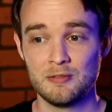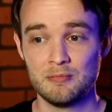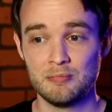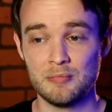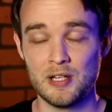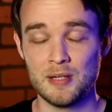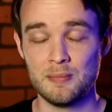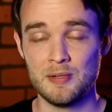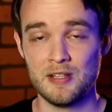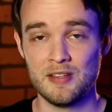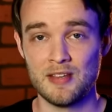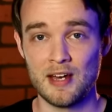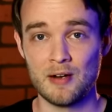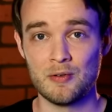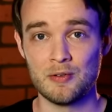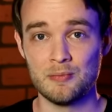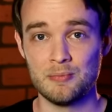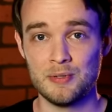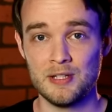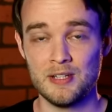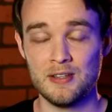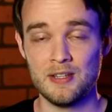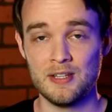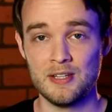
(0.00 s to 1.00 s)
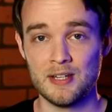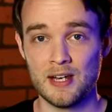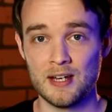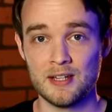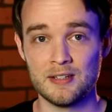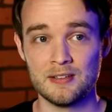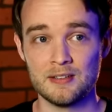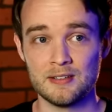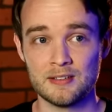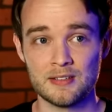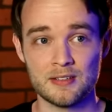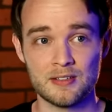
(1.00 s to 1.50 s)
maybe that would be the
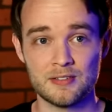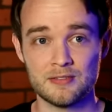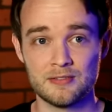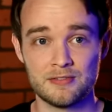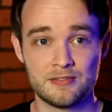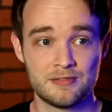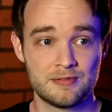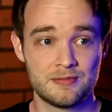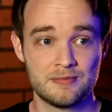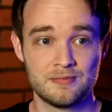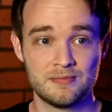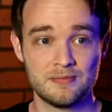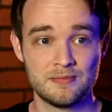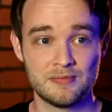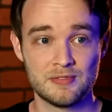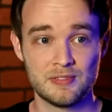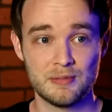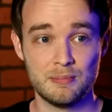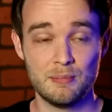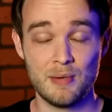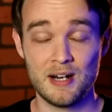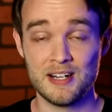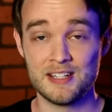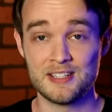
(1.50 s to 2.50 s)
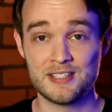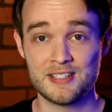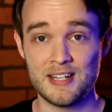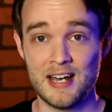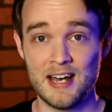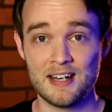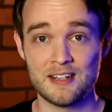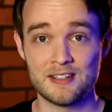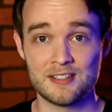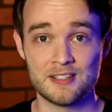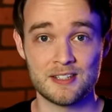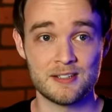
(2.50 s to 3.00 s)
end of my
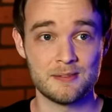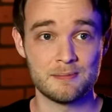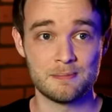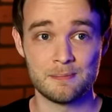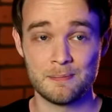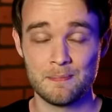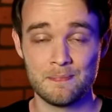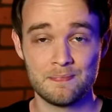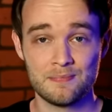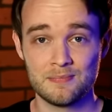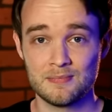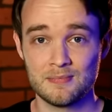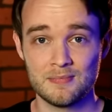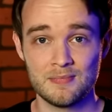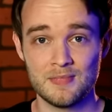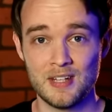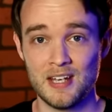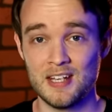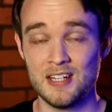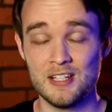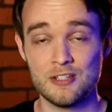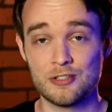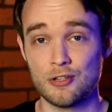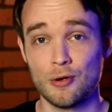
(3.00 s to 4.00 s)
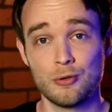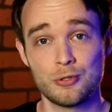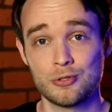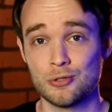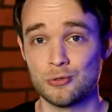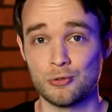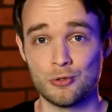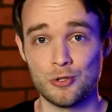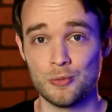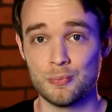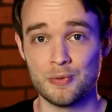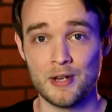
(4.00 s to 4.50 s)
status in any
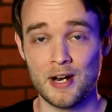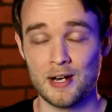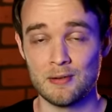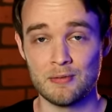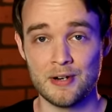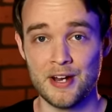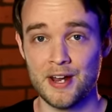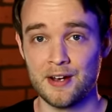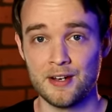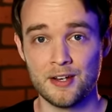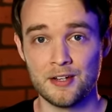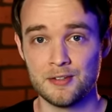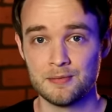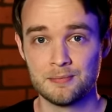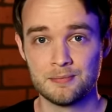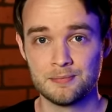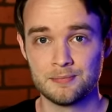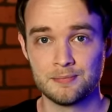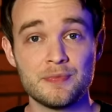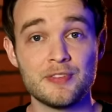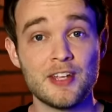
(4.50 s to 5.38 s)
social group that I ran in.